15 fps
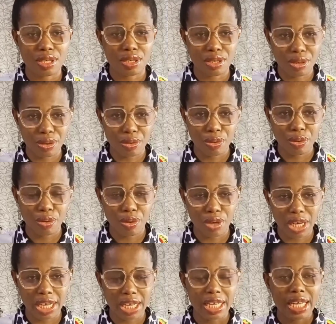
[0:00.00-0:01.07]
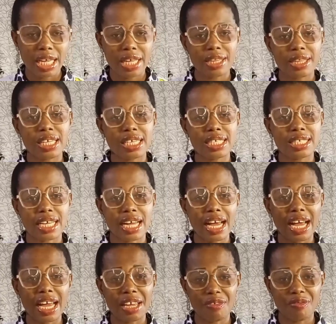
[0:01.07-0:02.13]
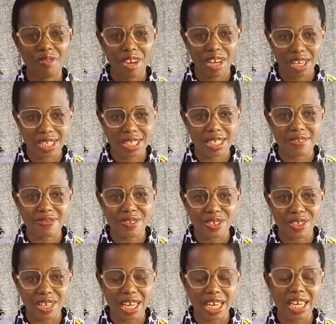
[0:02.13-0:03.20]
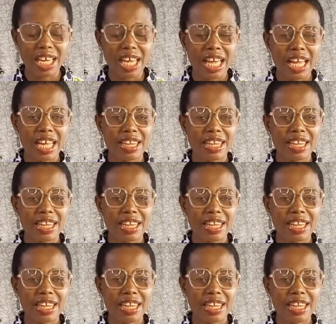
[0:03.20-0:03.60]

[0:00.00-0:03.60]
to go, okay. These are infinitives, okay.